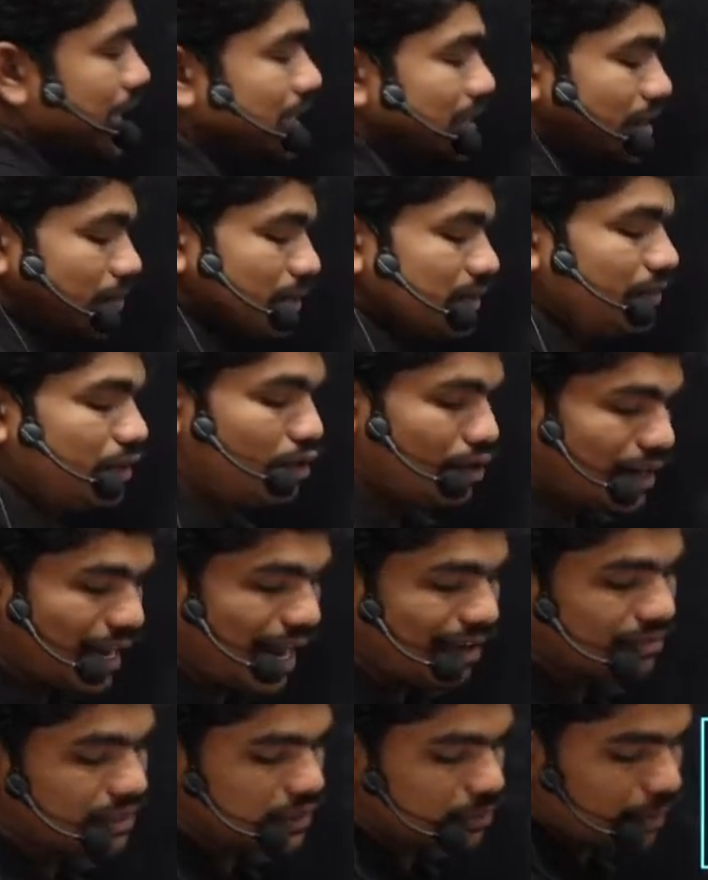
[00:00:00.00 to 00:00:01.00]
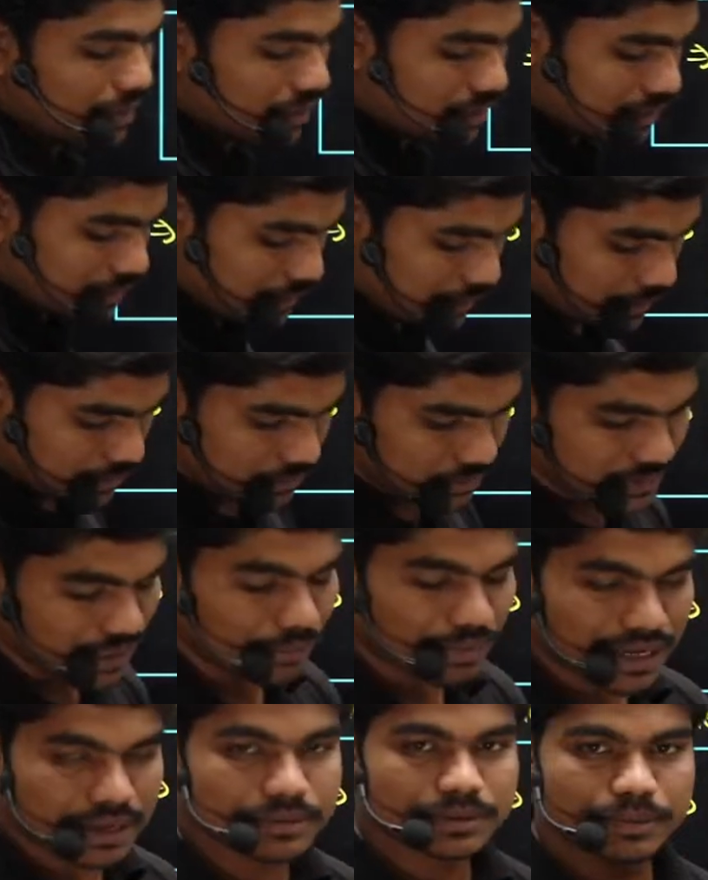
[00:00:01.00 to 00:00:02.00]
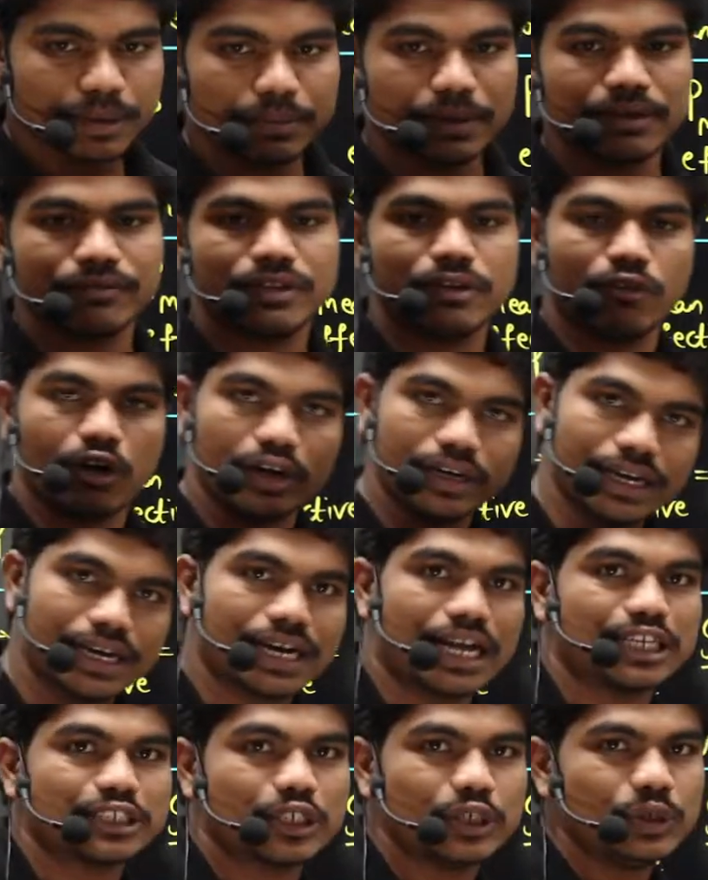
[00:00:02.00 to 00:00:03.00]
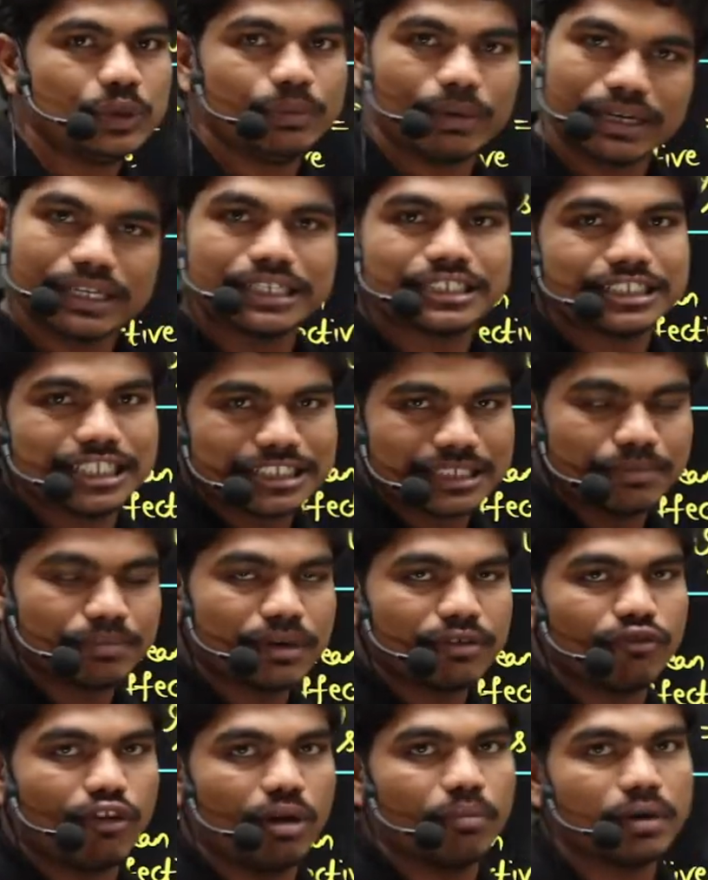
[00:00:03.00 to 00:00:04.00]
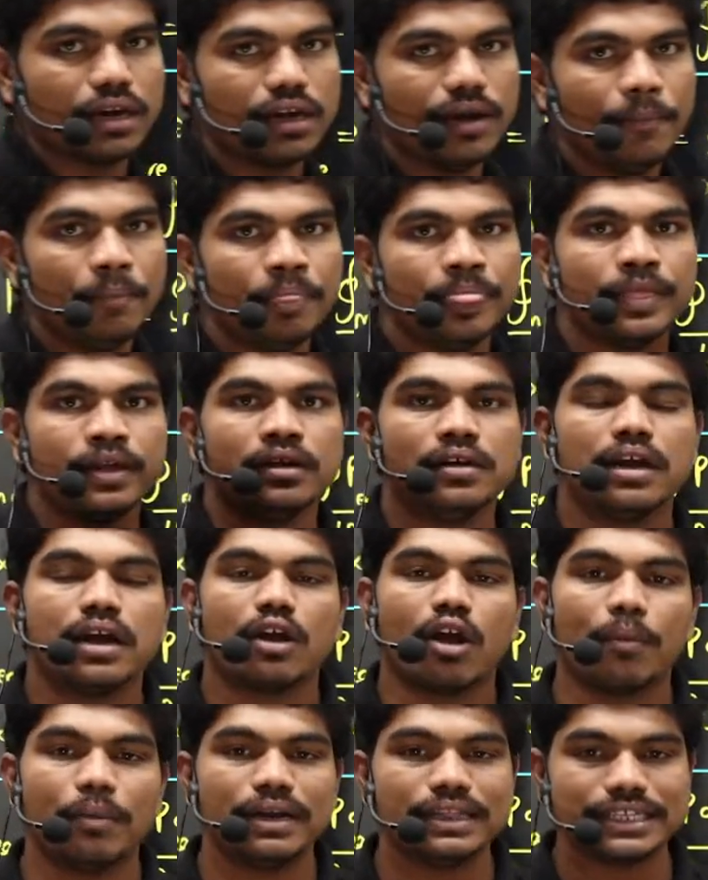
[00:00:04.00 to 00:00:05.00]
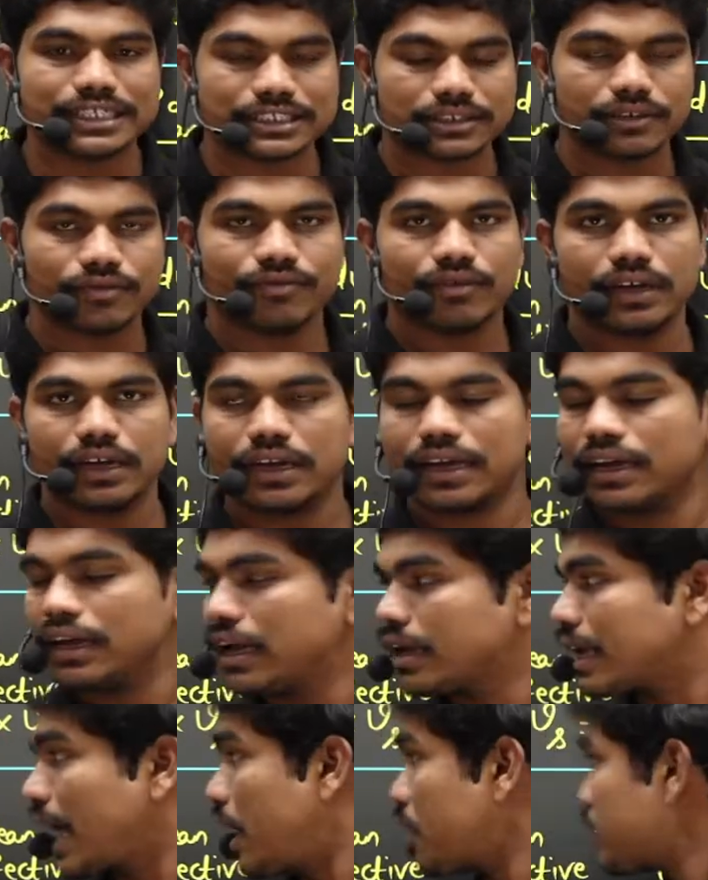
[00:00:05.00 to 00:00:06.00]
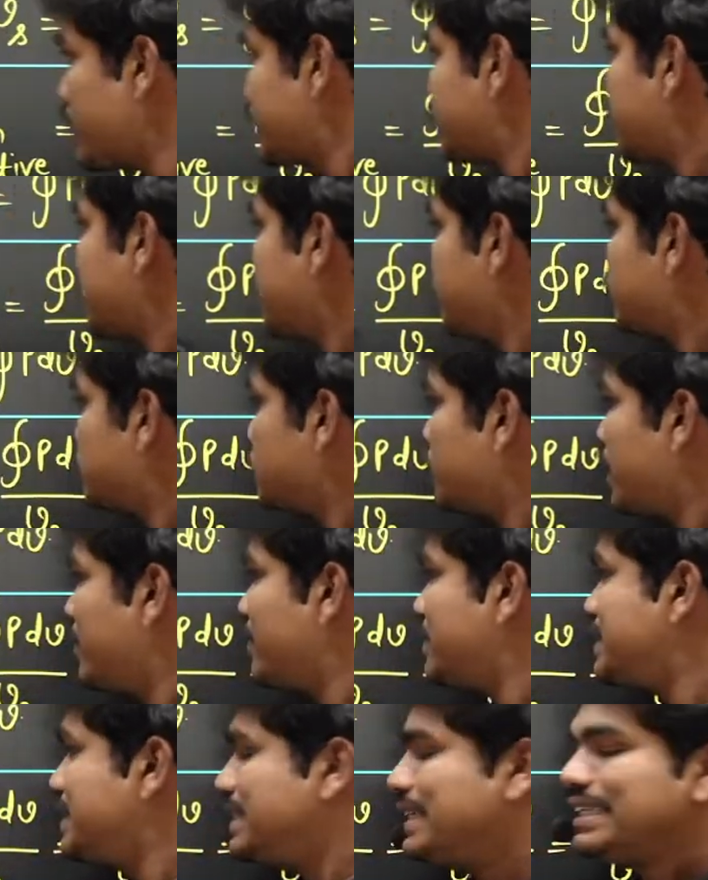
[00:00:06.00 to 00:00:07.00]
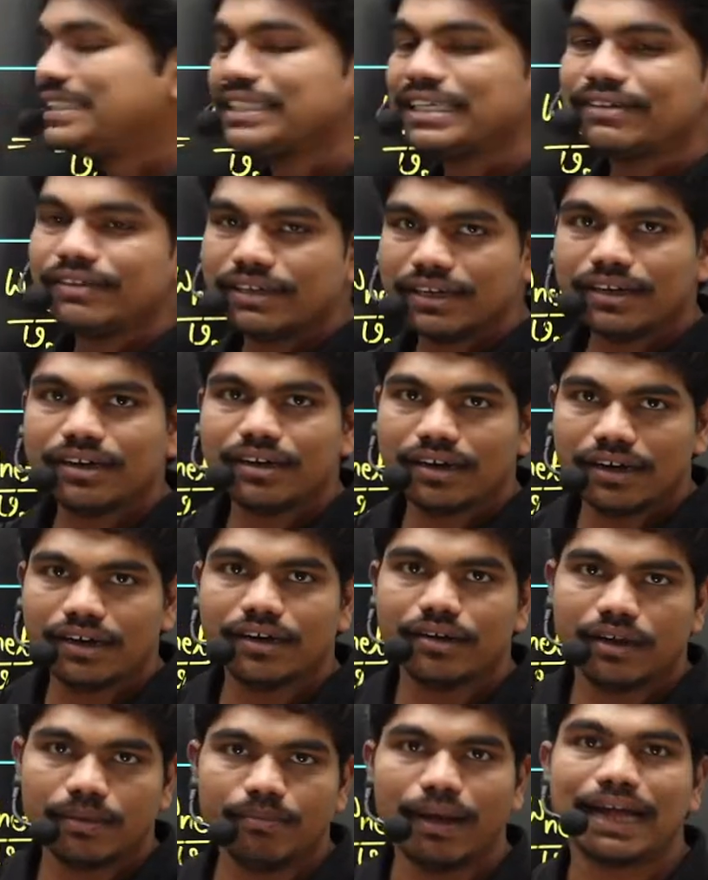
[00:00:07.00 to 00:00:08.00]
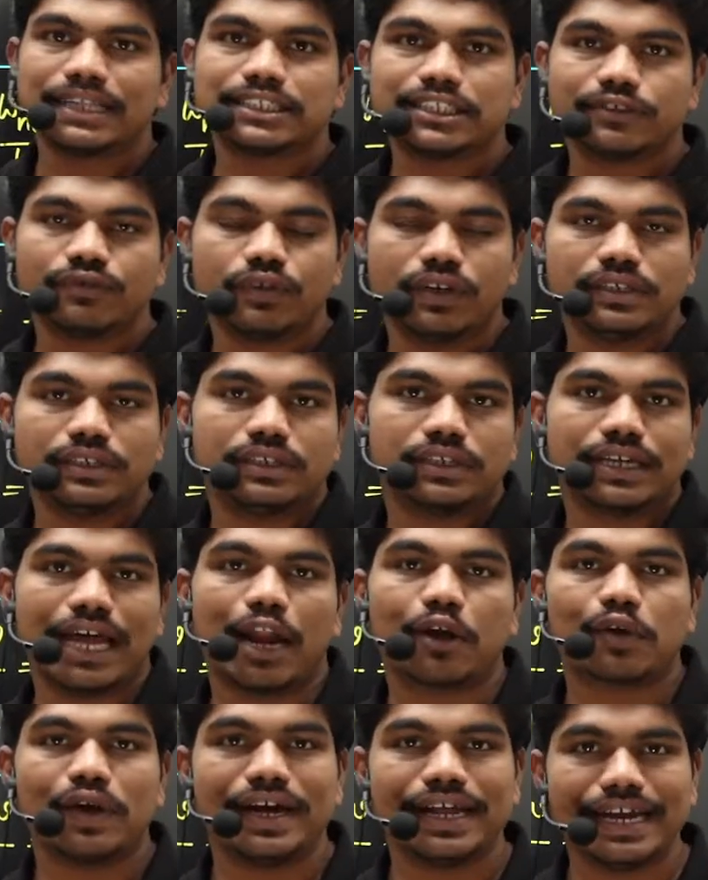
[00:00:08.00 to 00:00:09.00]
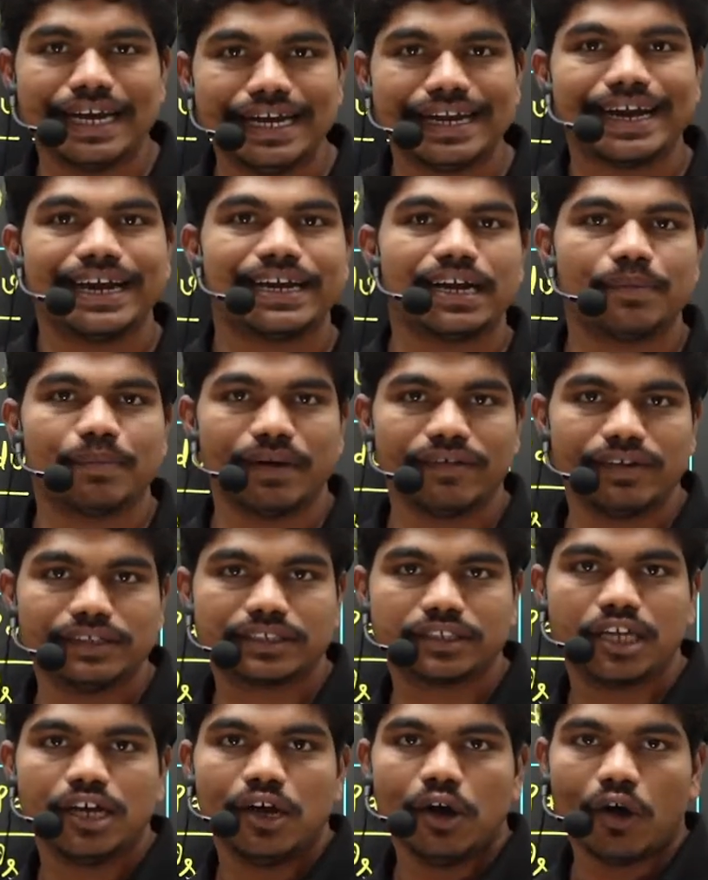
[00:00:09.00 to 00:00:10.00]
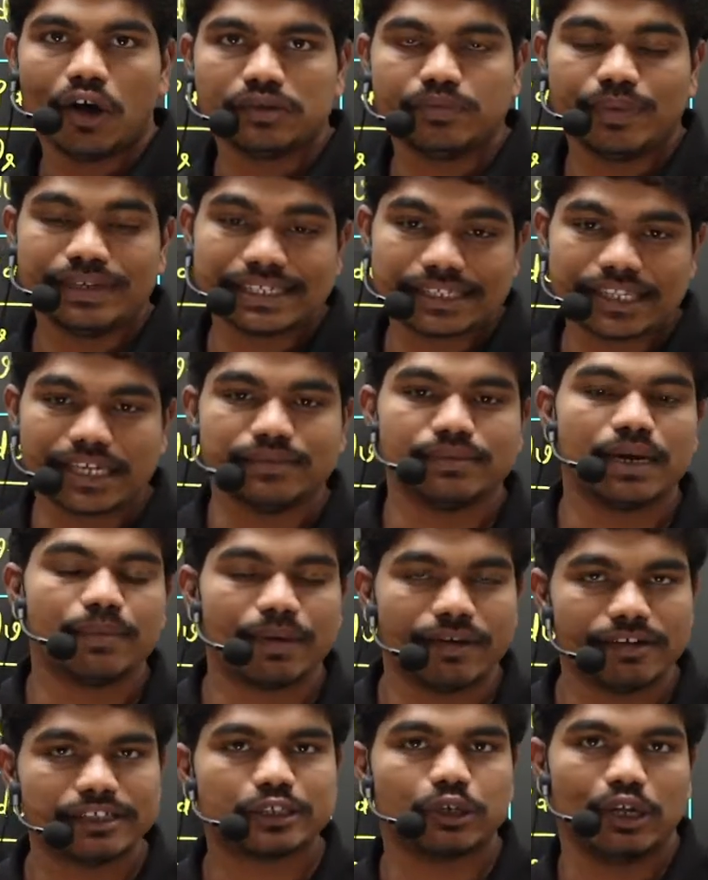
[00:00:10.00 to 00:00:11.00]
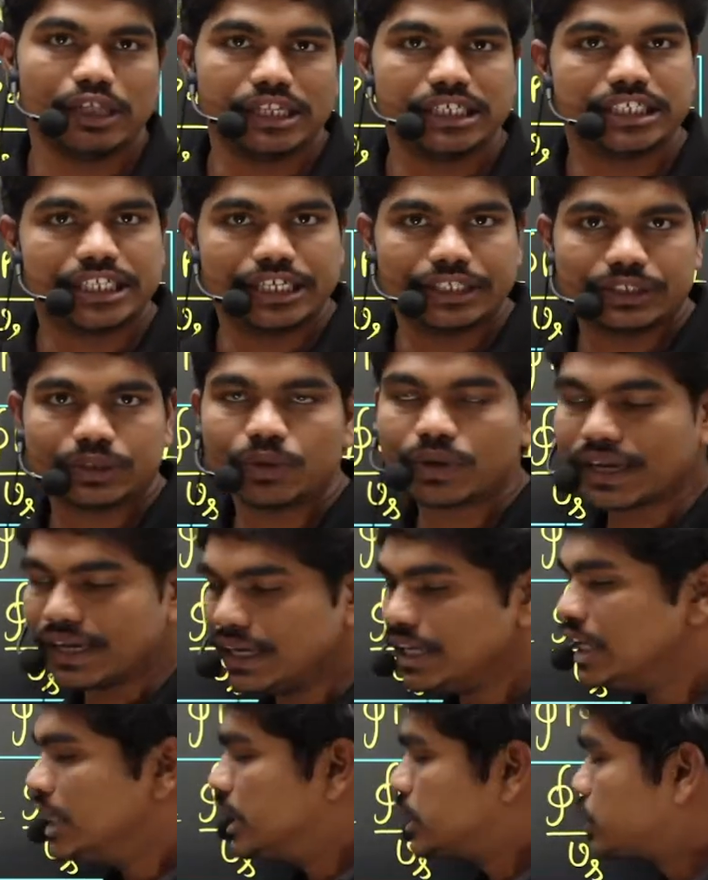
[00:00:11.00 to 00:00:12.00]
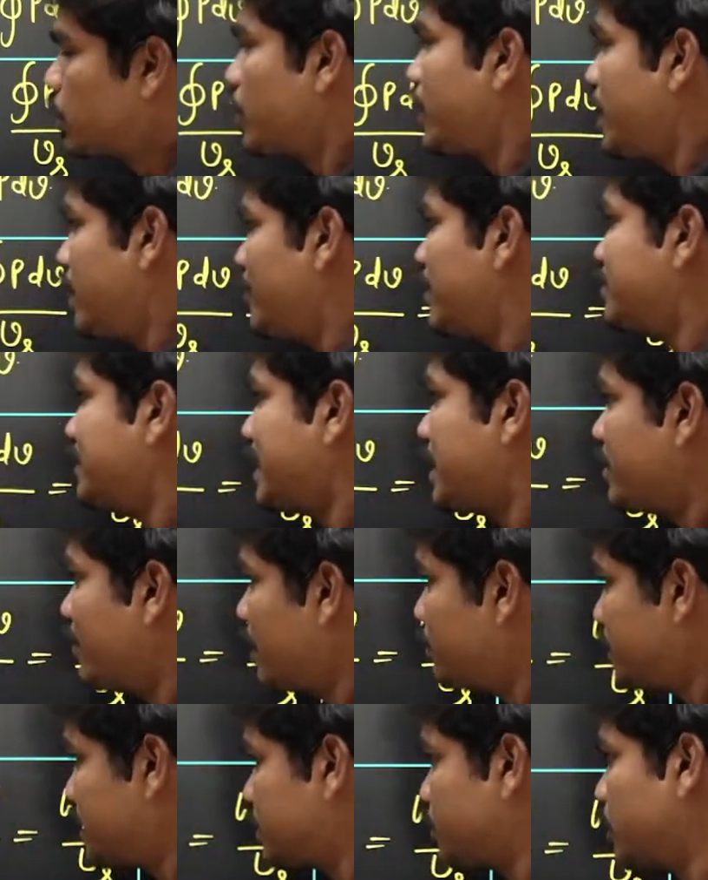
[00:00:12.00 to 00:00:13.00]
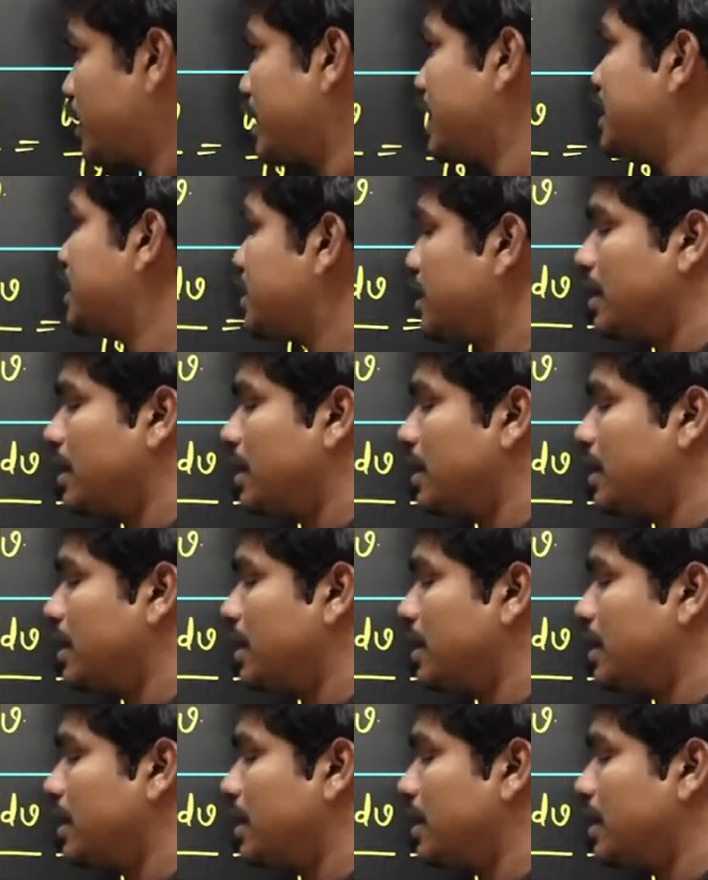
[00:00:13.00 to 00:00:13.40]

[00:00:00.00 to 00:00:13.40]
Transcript: syllabus we don't have this, but sometimes people, if they want, they can ask you, but this is the simple formula. Normally this calculation gives you a very easy maths for calculating indicated powers or big thermal powers, all these things. Okay, so anyway, right now I'm just putting it